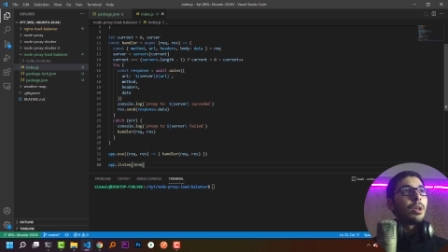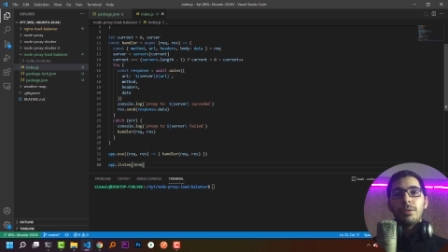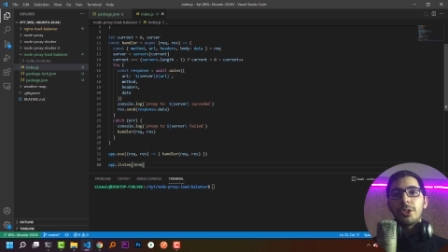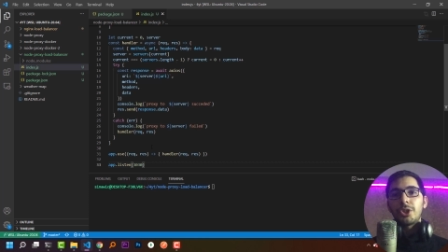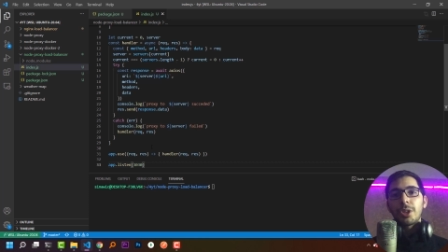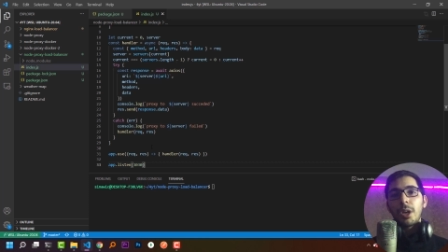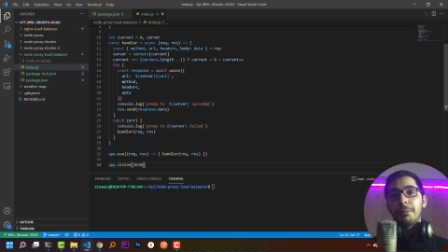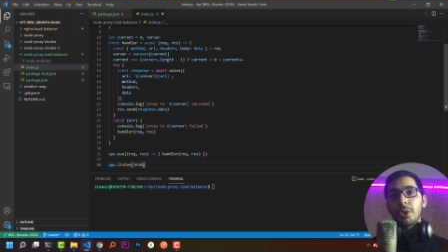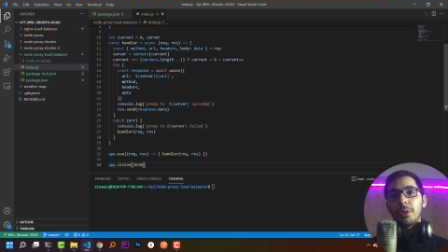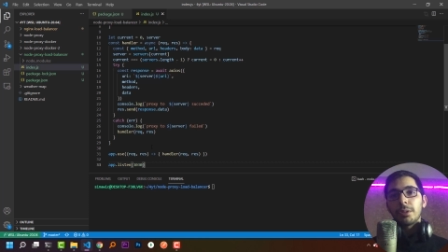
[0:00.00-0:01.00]
which
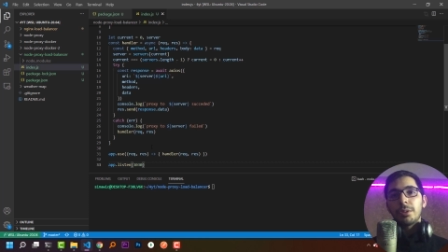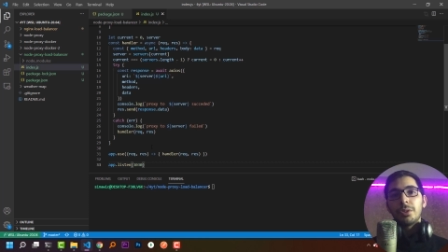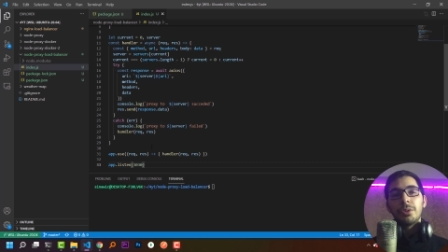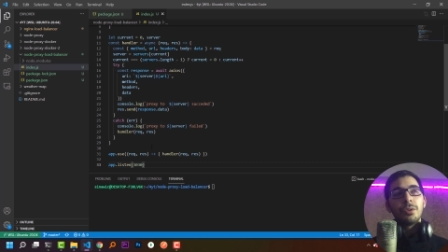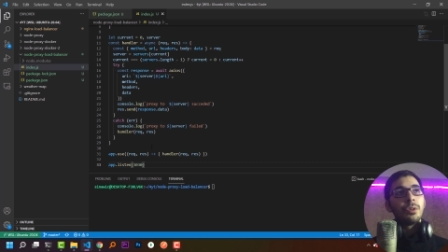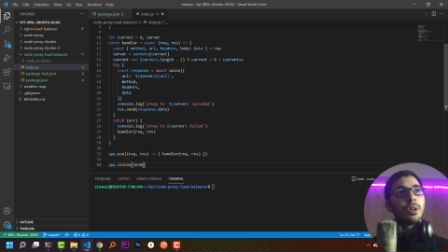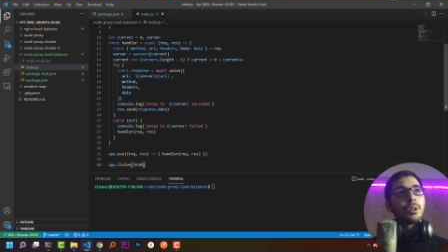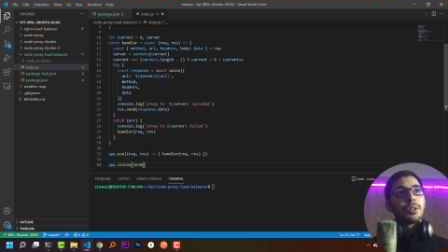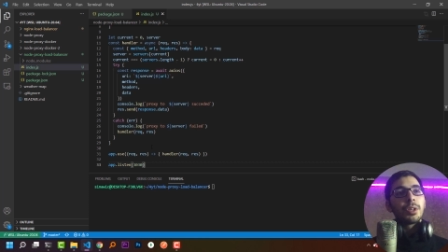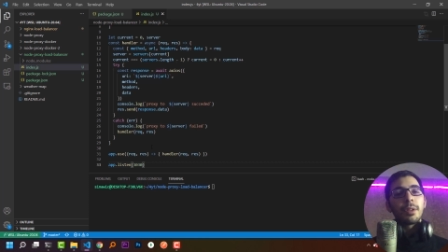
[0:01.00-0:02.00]
I'm going to
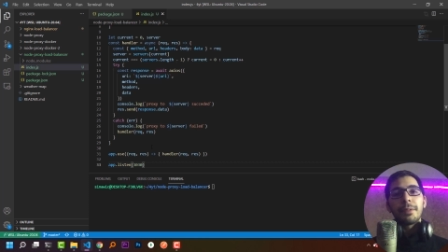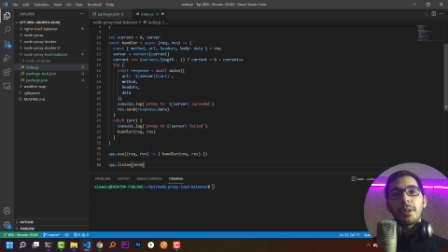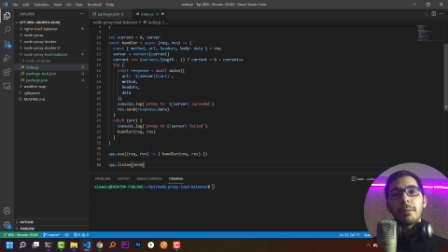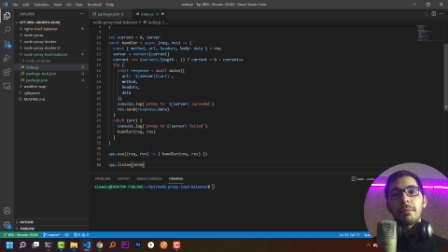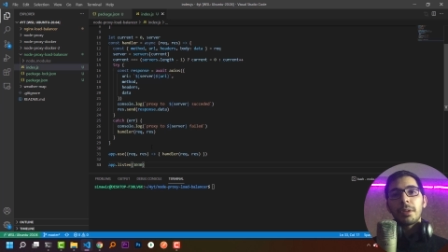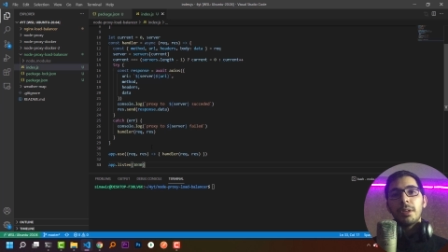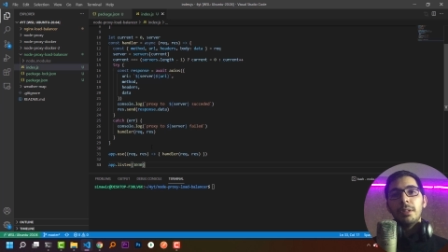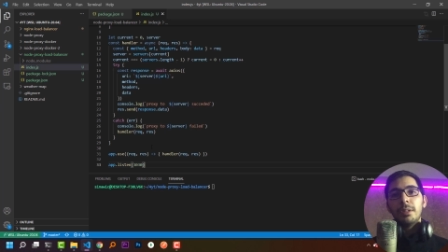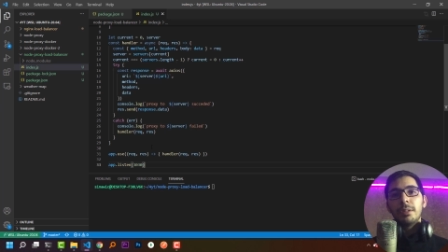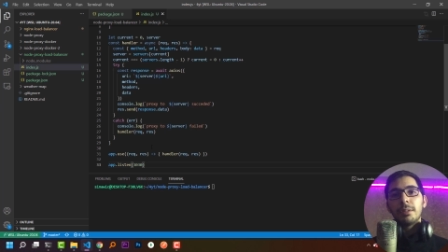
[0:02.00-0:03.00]
run them
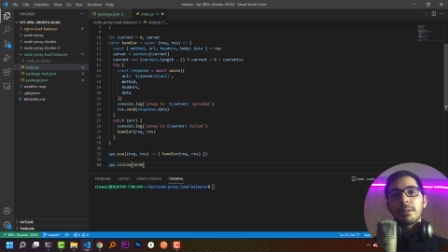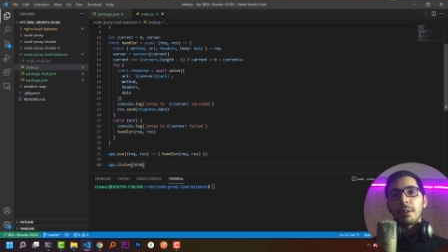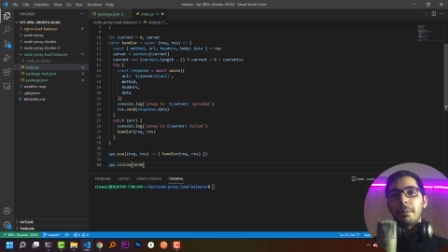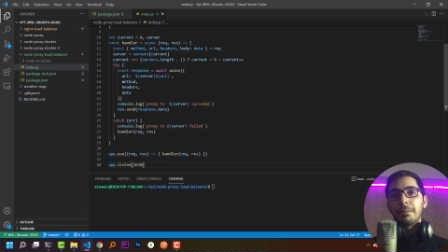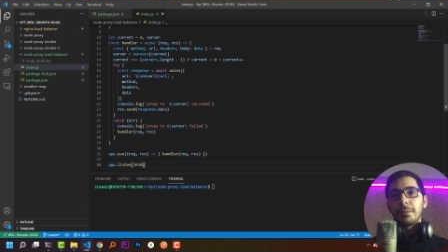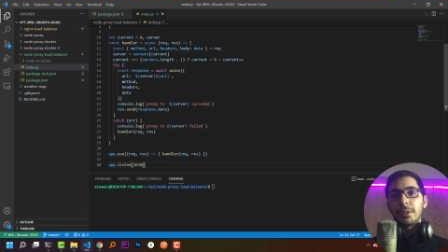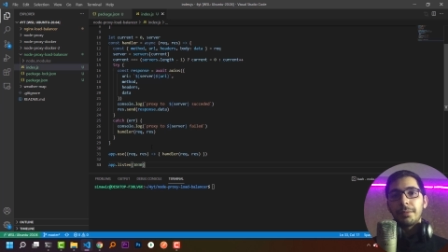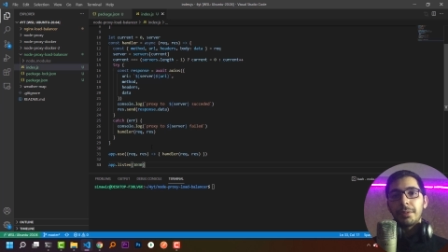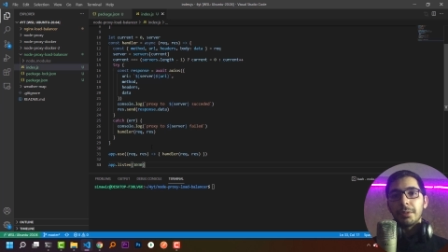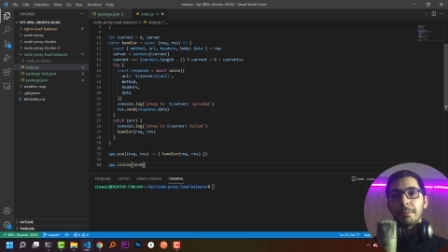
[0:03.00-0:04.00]
in some
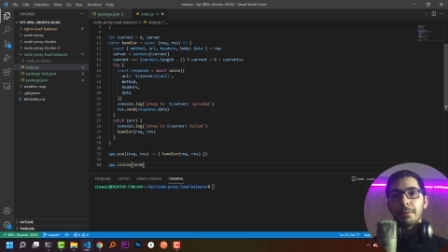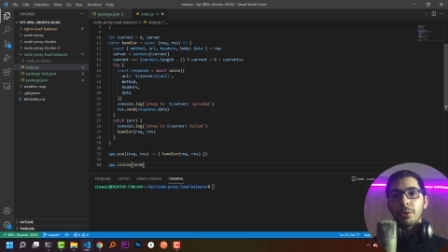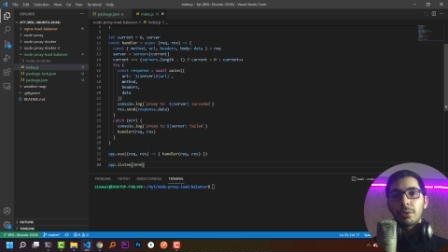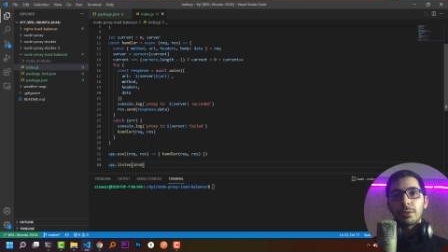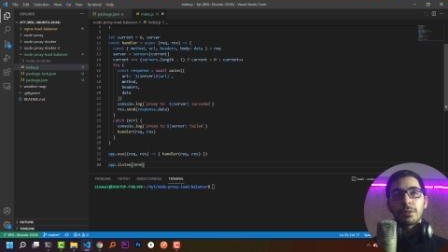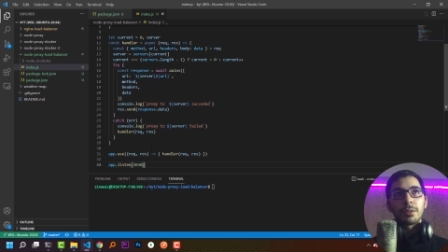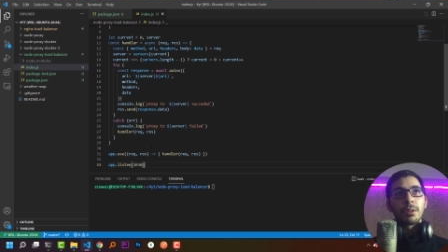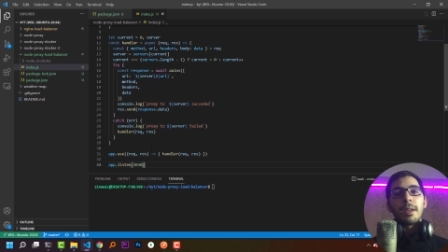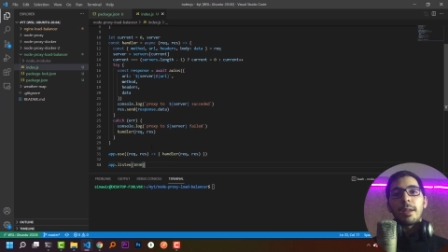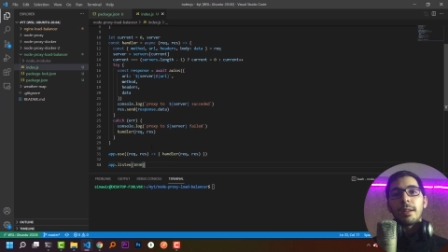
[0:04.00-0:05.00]
different ports
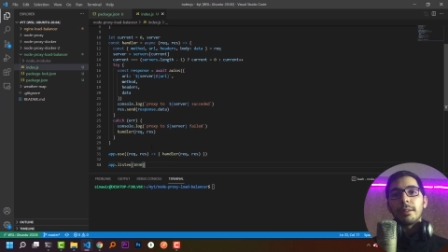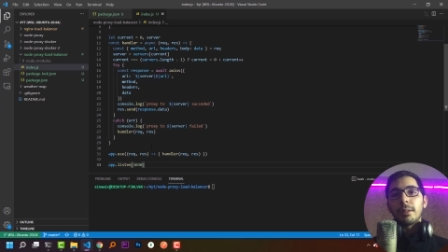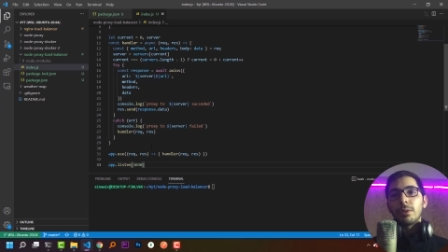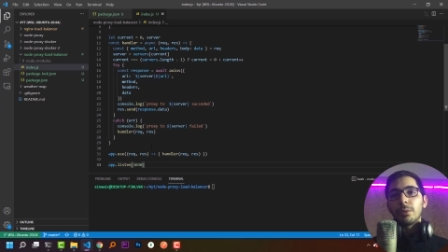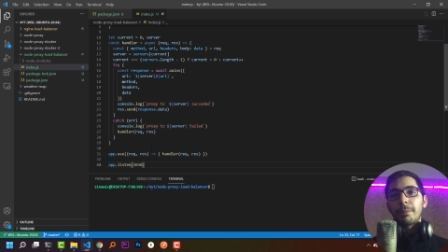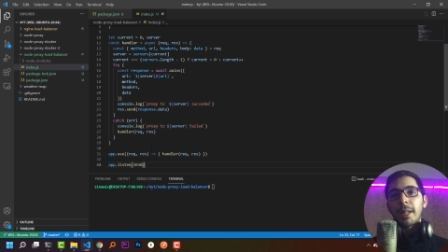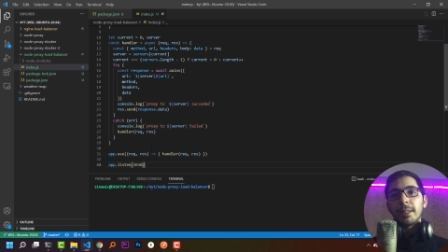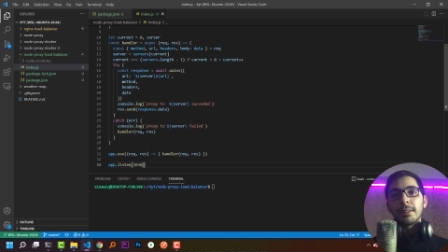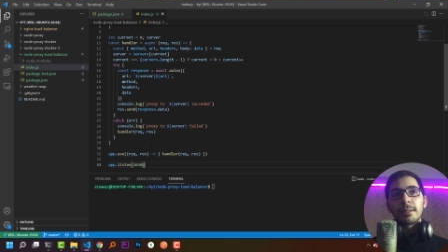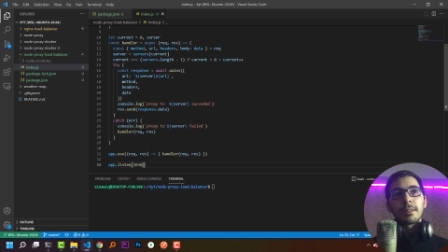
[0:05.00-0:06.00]
and load
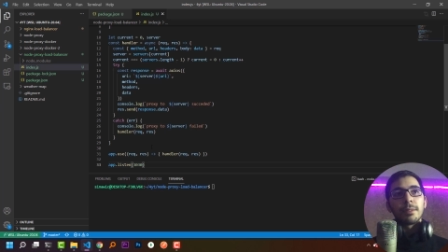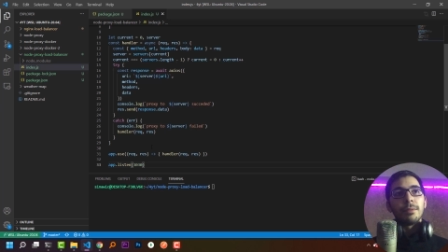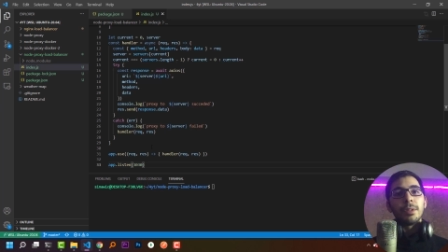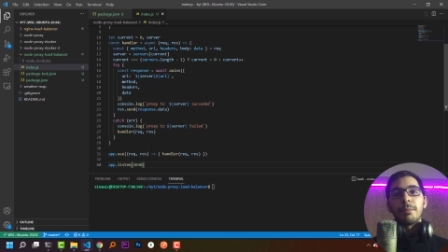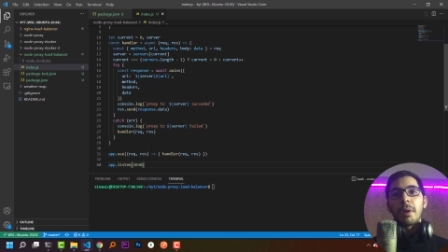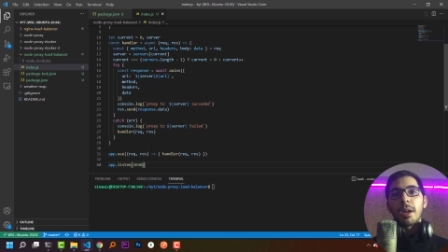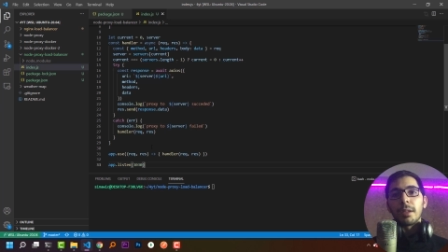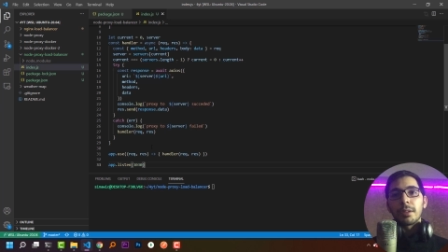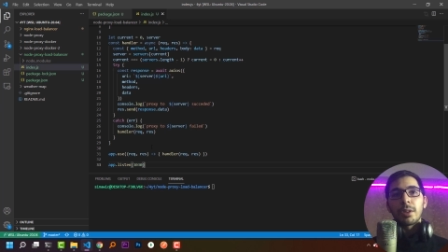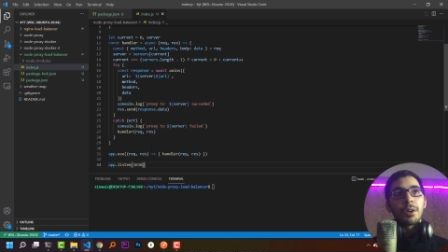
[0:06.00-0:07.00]
balance with
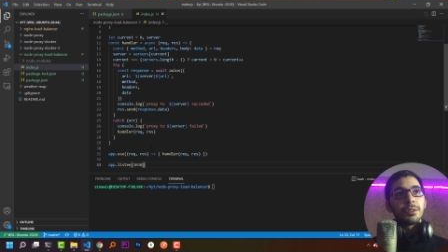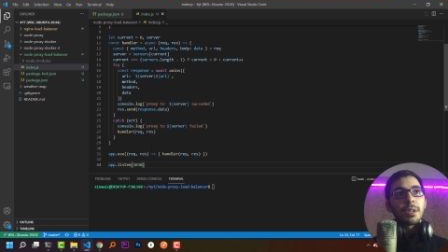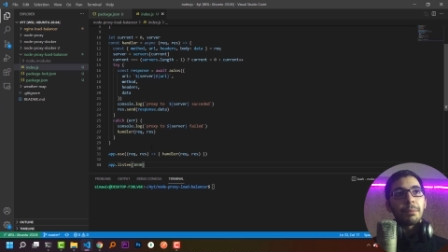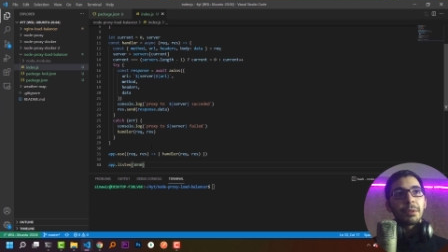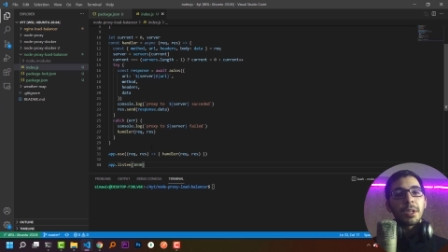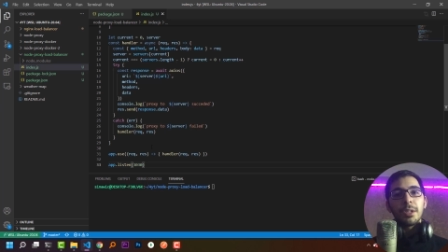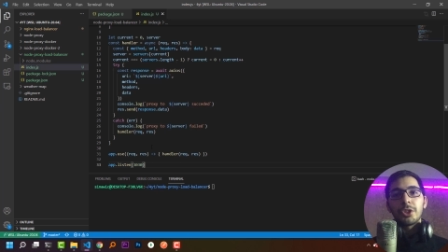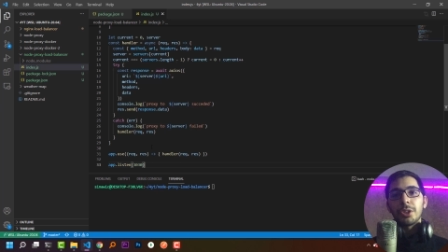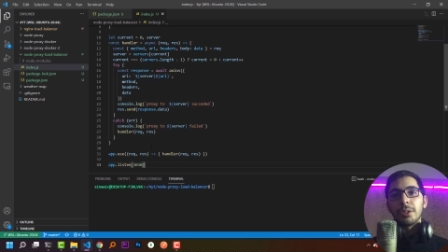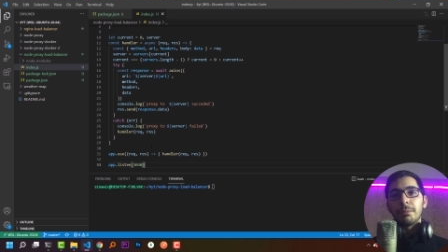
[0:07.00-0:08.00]
my current
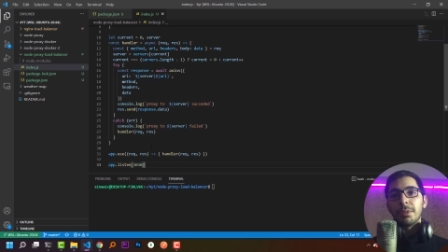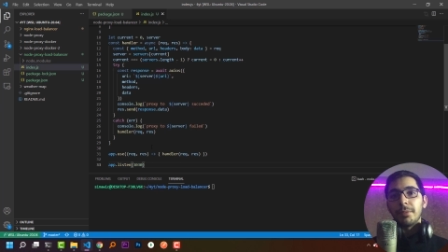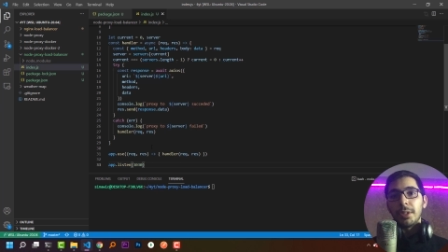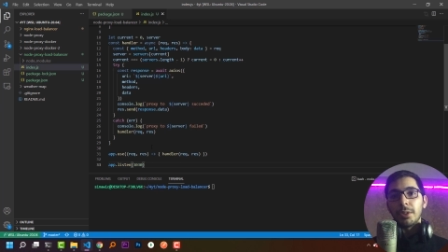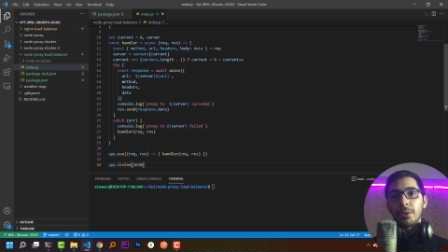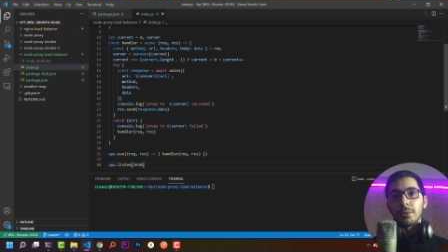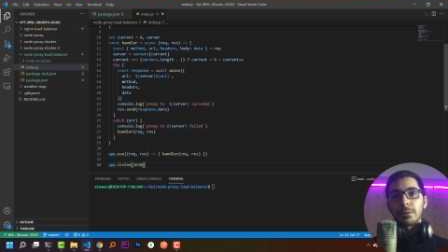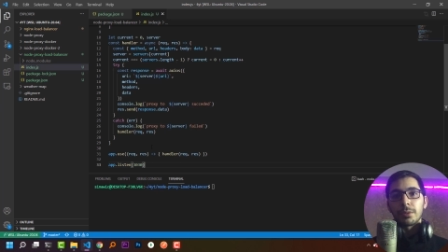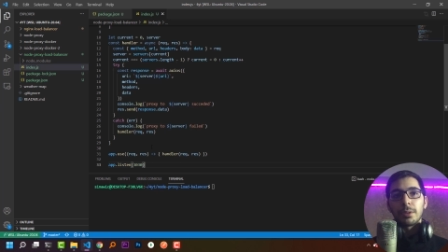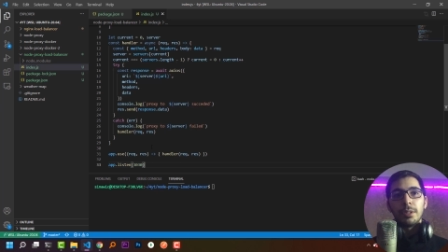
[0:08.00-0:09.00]
application between those